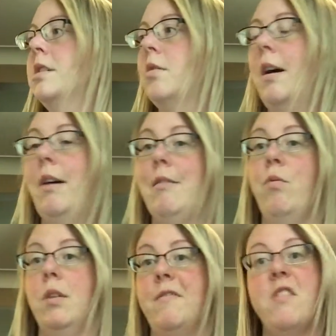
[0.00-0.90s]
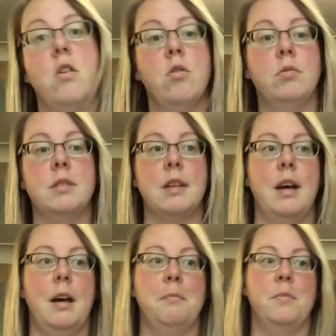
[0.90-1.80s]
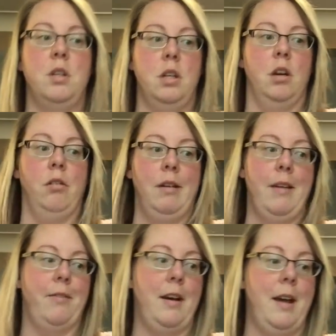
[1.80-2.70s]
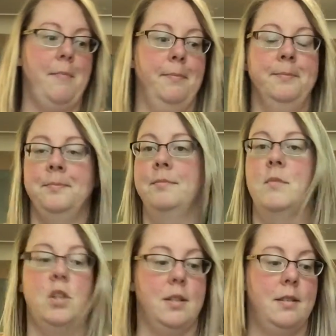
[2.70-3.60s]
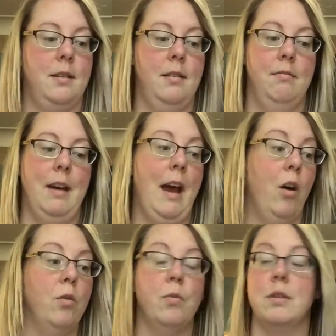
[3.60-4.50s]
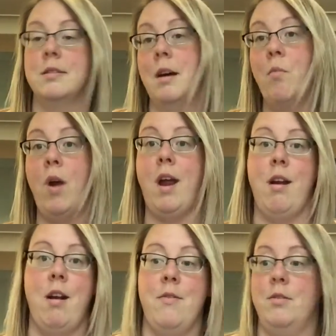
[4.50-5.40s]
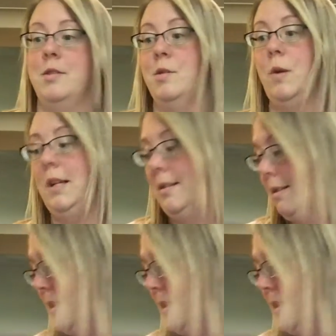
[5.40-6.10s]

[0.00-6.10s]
So I'll have one of those. You know, if I'm just out or somewhere and there's sweets